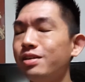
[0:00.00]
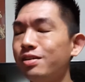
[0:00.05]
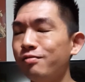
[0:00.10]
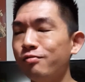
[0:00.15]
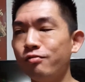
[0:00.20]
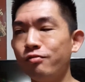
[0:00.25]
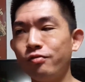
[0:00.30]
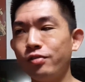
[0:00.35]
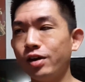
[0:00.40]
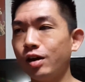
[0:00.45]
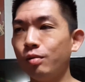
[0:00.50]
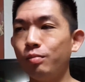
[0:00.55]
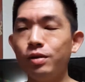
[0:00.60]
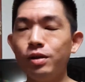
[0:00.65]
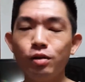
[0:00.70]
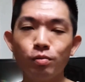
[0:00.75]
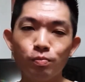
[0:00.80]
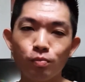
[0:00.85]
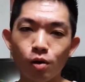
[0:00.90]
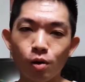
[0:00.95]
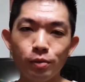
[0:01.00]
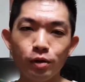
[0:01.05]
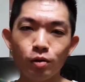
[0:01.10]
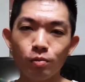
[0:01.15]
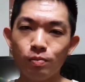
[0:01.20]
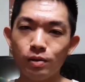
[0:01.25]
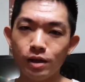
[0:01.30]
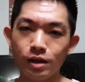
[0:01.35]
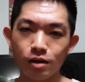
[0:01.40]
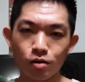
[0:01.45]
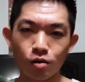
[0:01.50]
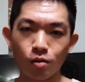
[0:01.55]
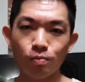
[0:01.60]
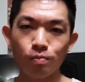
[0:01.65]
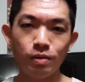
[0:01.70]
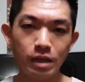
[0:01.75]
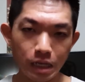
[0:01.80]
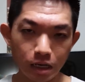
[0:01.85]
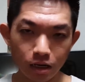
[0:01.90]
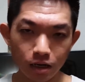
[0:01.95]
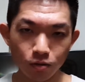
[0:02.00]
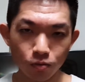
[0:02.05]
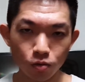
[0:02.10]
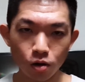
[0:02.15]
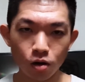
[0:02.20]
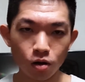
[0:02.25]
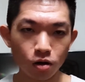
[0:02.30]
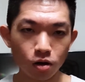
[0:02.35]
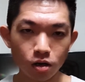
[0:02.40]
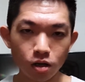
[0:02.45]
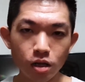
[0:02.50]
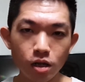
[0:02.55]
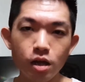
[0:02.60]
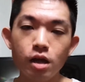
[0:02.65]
invariably you're probably going to play it completely wrong.